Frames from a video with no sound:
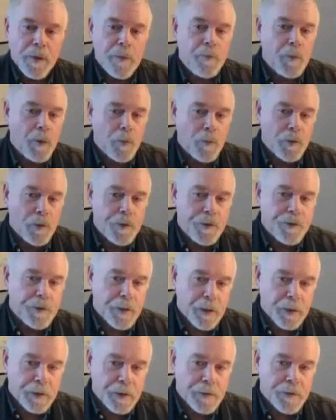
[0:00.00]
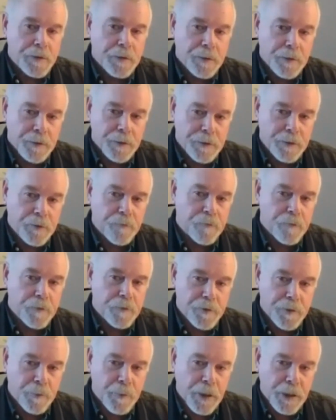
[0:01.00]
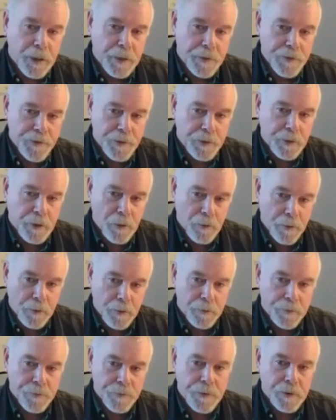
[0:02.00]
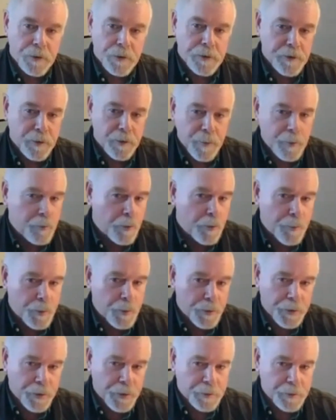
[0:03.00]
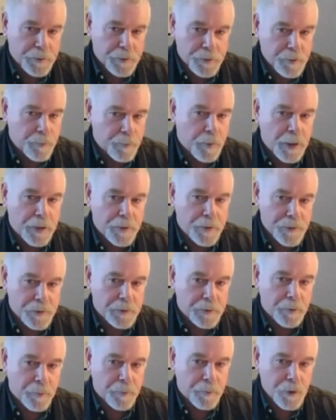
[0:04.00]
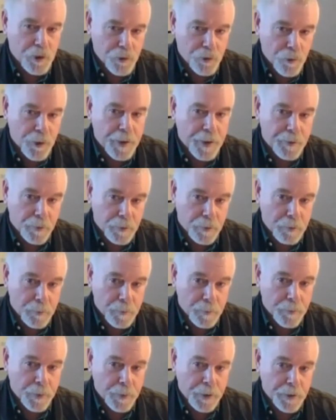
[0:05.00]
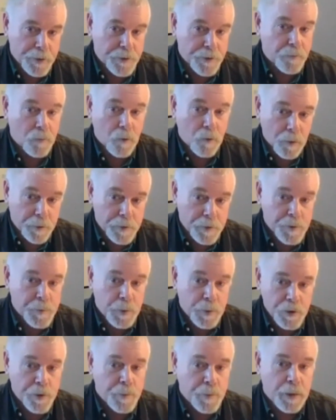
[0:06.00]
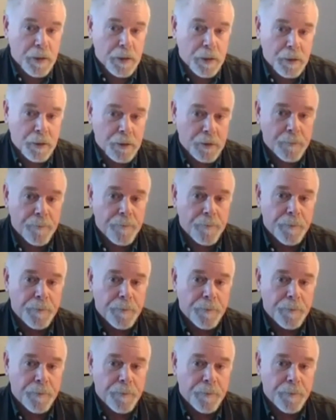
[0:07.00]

People predict different demand scenarios. Some people predict that demand is going to crater because of all this pushback